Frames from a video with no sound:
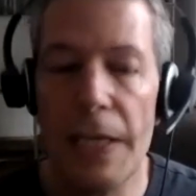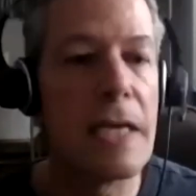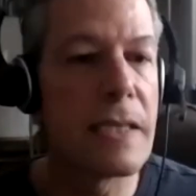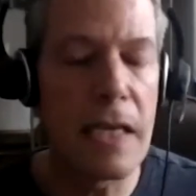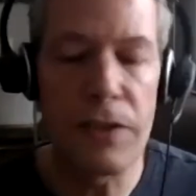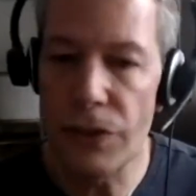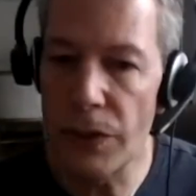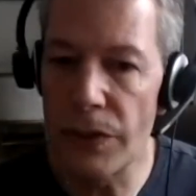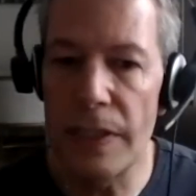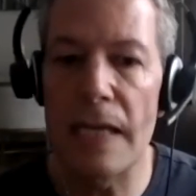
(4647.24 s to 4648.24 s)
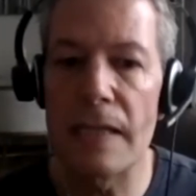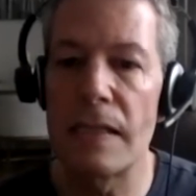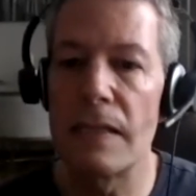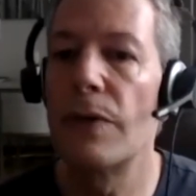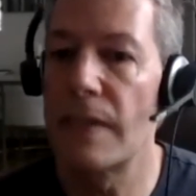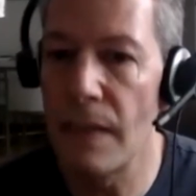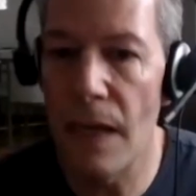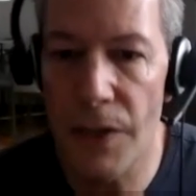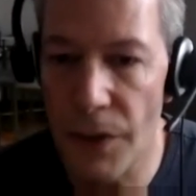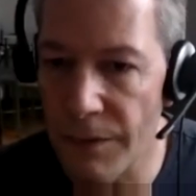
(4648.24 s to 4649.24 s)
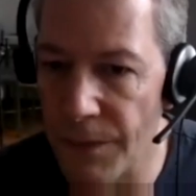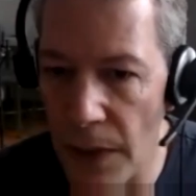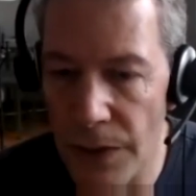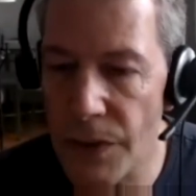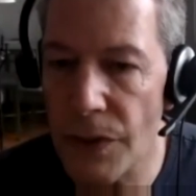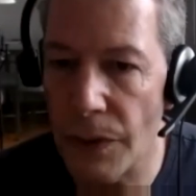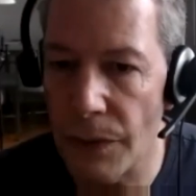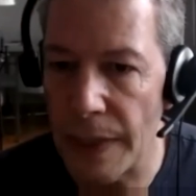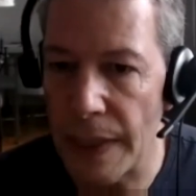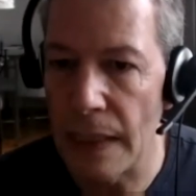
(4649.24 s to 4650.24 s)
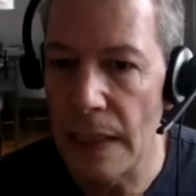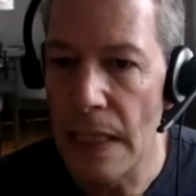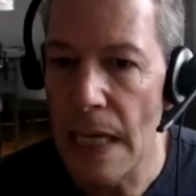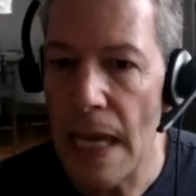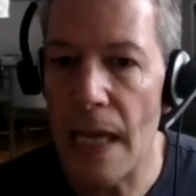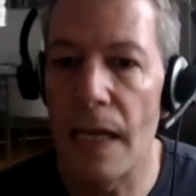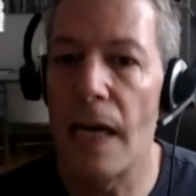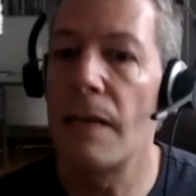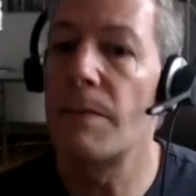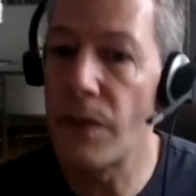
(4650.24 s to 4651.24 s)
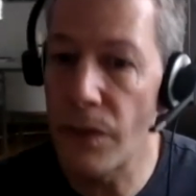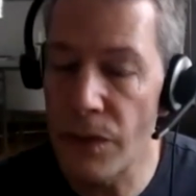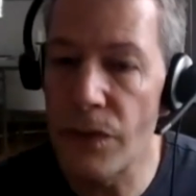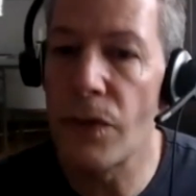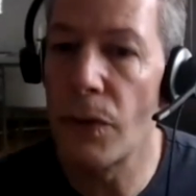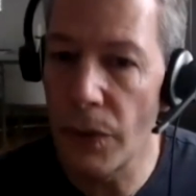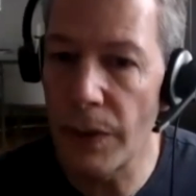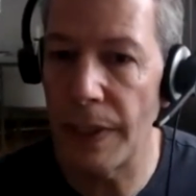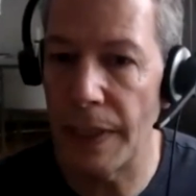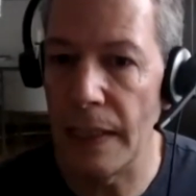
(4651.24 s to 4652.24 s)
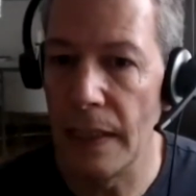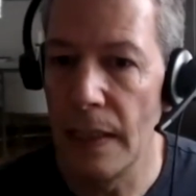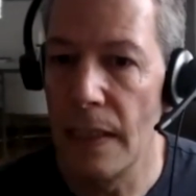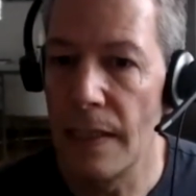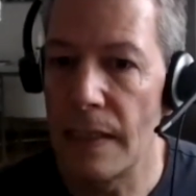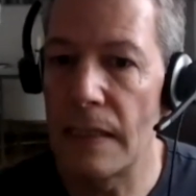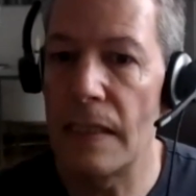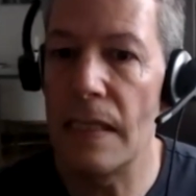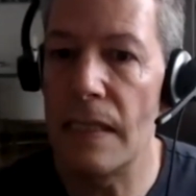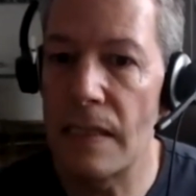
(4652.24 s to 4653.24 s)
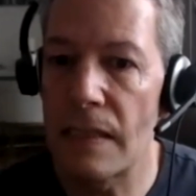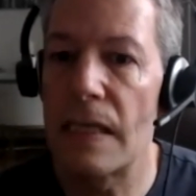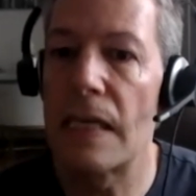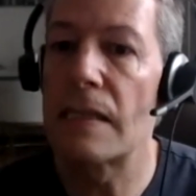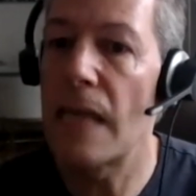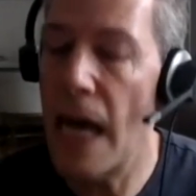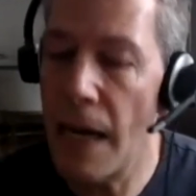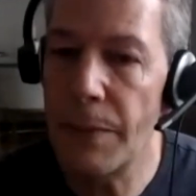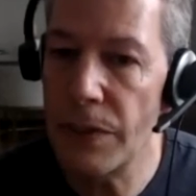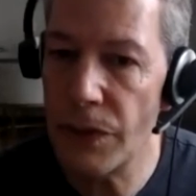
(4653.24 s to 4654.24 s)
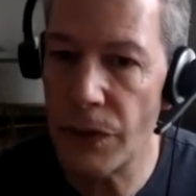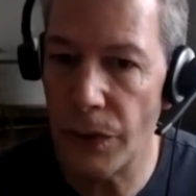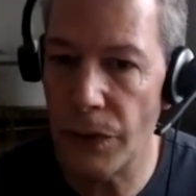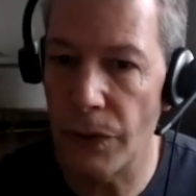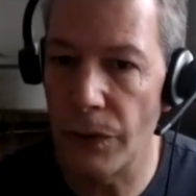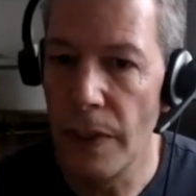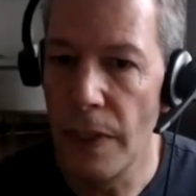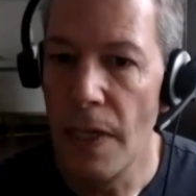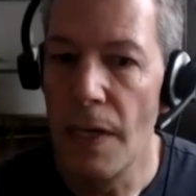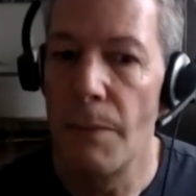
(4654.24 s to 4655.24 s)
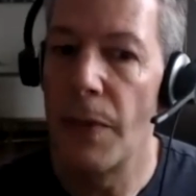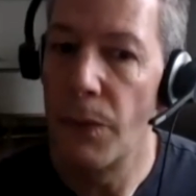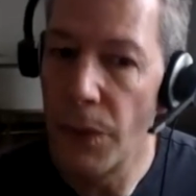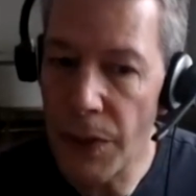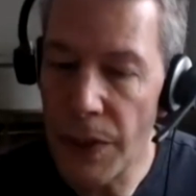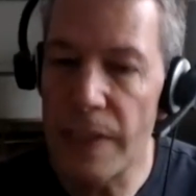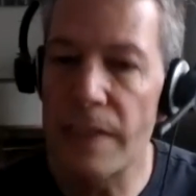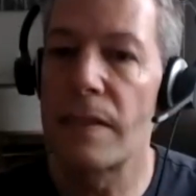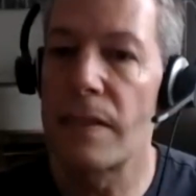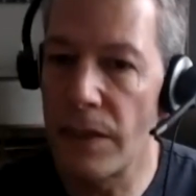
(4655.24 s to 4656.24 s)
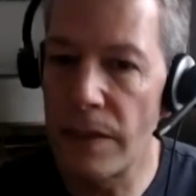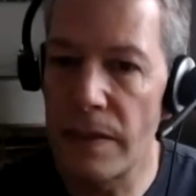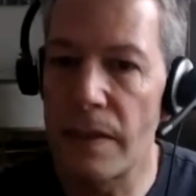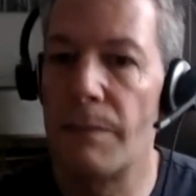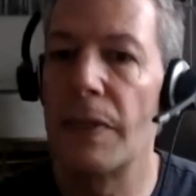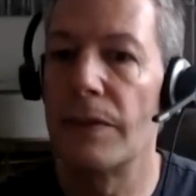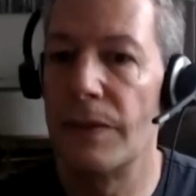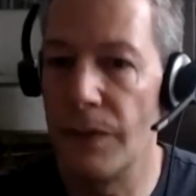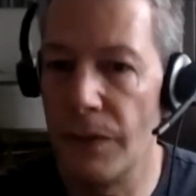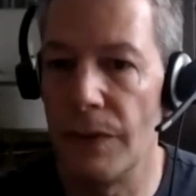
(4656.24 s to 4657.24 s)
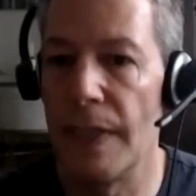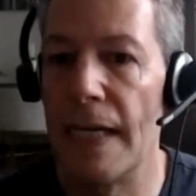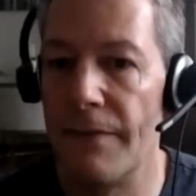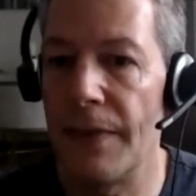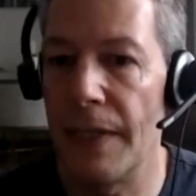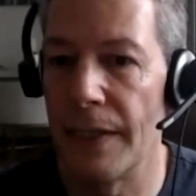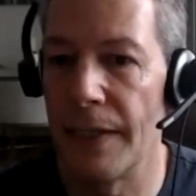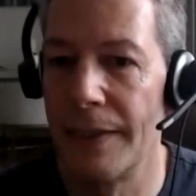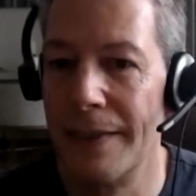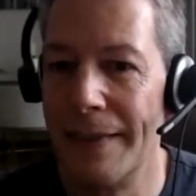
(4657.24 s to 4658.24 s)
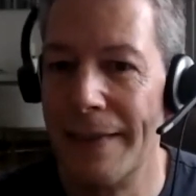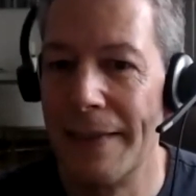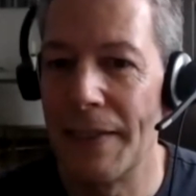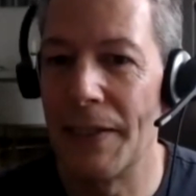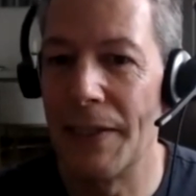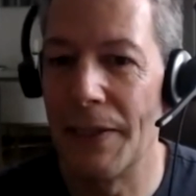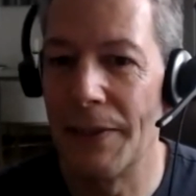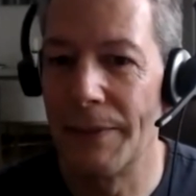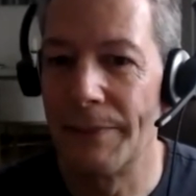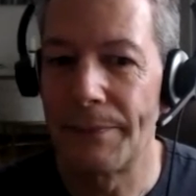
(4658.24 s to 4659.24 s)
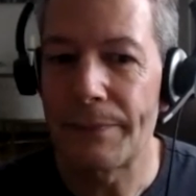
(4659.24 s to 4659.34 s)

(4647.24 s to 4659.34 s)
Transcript: and say, sure, yes, it was not your fault, Tony. And I am so sorry that these things happened to you, but we're going to start to build a new life here, yeah. you know,